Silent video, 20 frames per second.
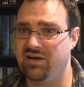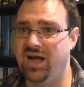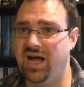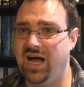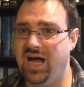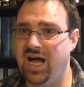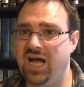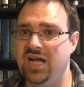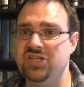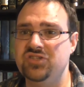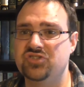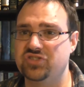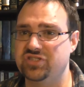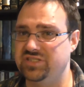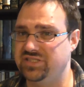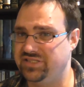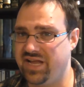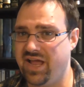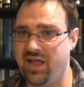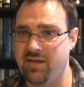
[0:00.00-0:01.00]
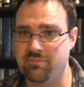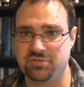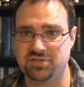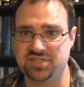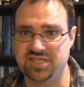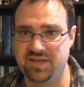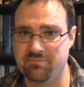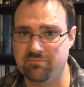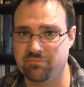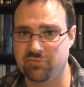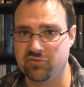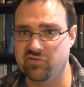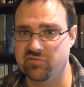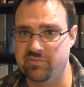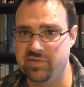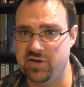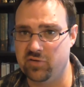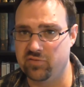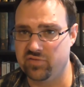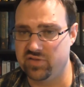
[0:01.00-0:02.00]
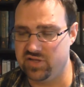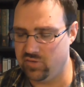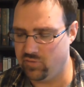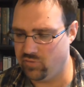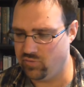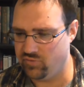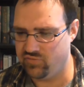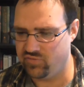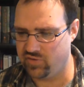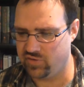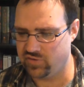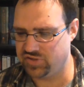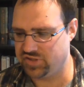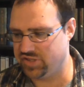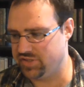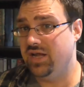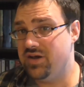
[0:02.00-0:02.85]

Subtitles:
110% improvement over the old version.